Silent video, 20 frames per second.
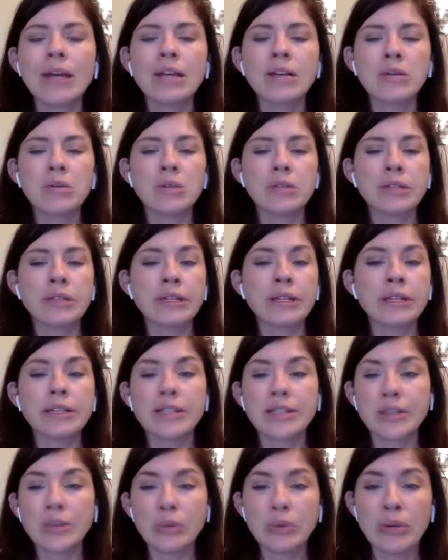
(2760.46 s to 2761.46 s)
by using
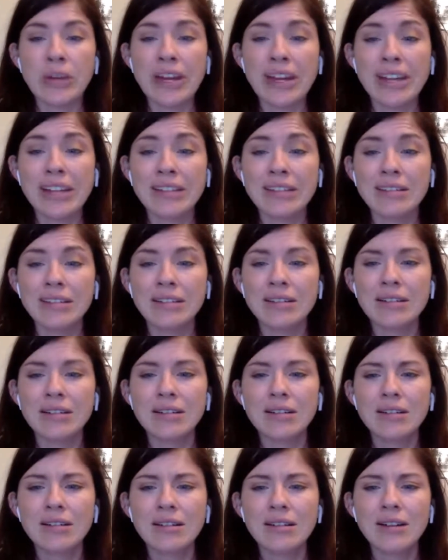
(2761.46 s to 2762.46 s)
it in the rain.
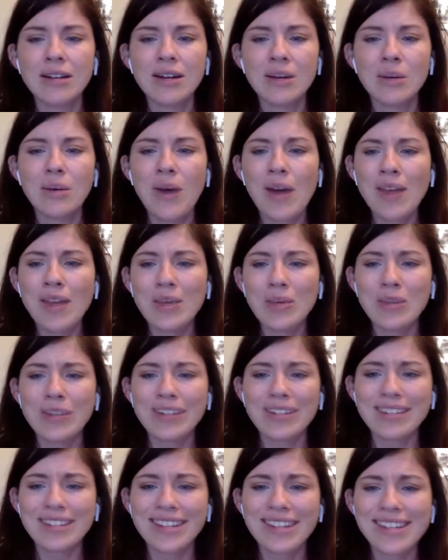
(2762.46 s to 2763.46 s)
Why, you
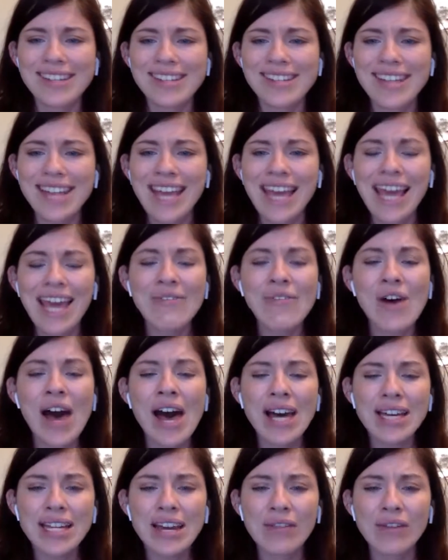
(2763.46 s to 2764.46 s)
innocent, if
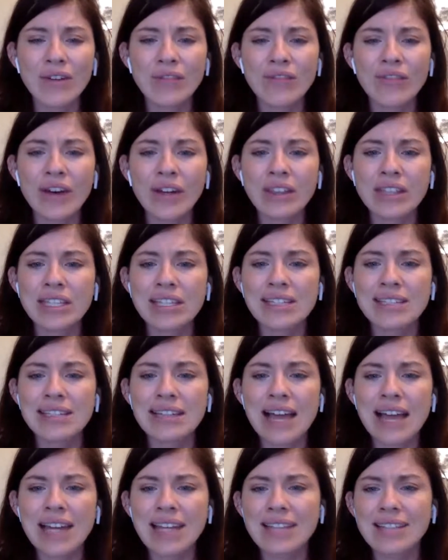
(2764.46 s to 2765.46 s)
I'd ever felt the
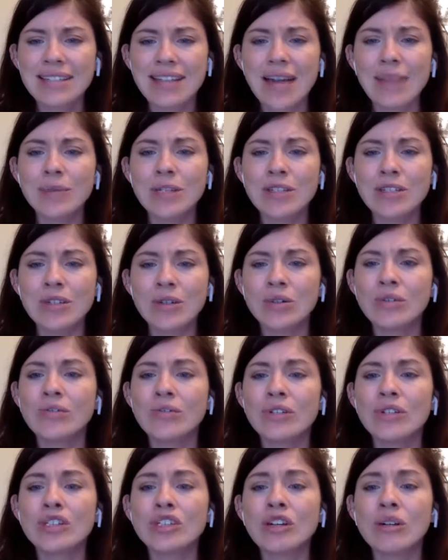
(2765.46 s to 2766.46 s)
slightest aptitude
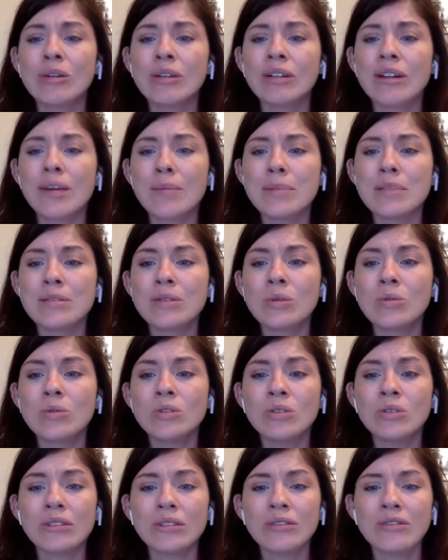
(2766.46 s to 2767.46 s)
for showing up
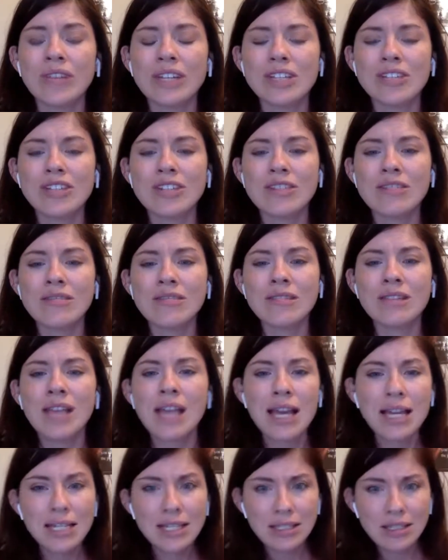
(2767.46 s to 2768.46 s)
social conventions,
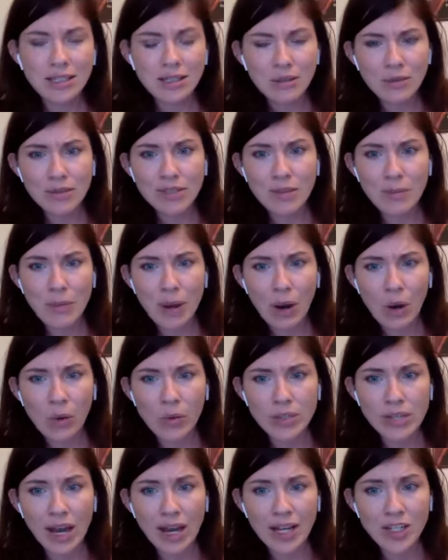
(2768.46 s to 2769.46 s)
do you
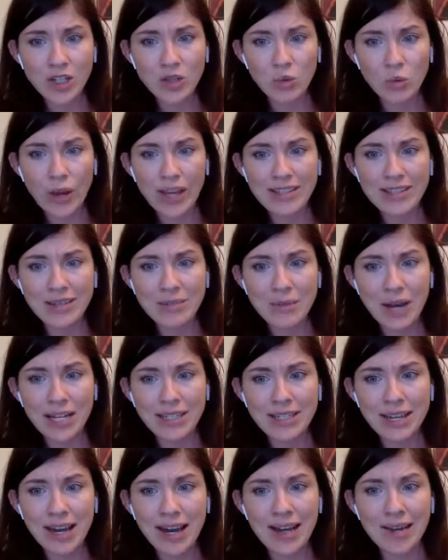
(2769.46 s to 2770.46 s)
suppose I should waste
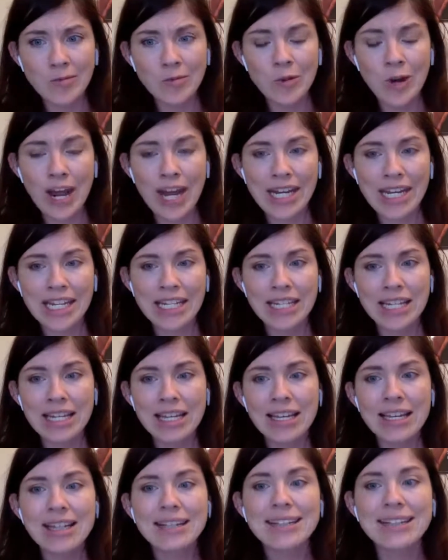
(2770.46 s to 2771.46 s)
my time writing
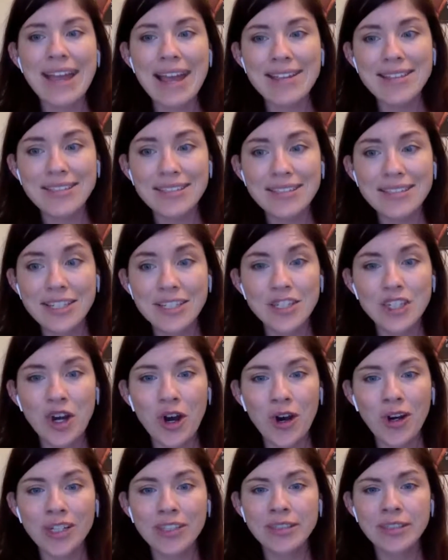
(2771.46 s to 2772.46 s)
nests
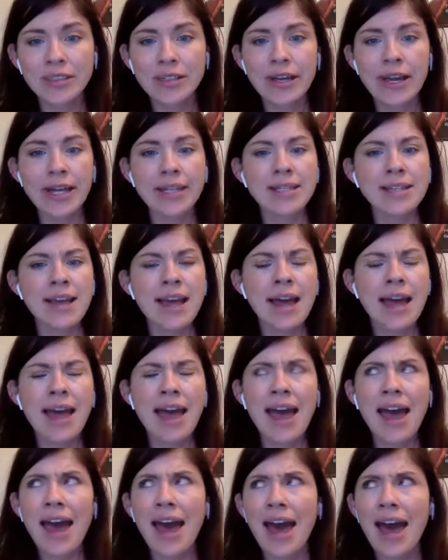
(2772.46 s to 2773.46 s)
jar and
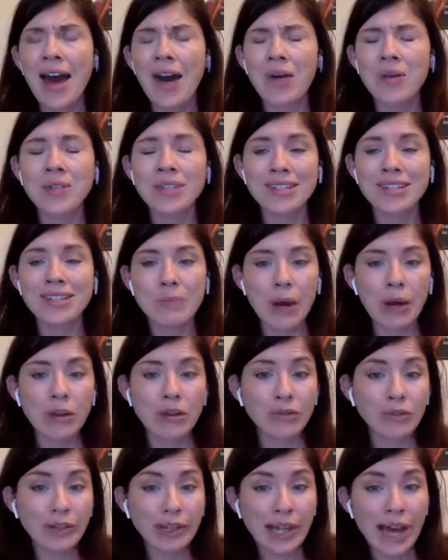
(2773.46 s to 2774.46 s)
how to
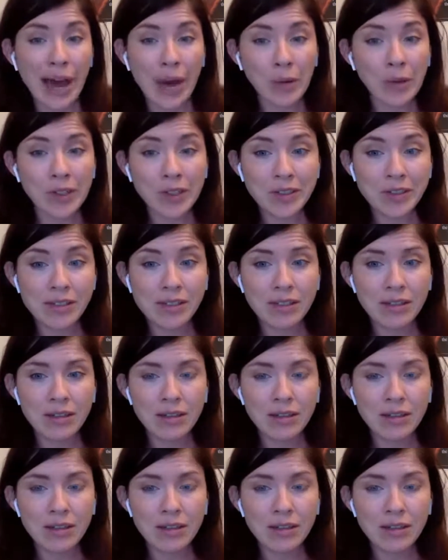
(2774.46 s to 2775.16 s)
smell the flower?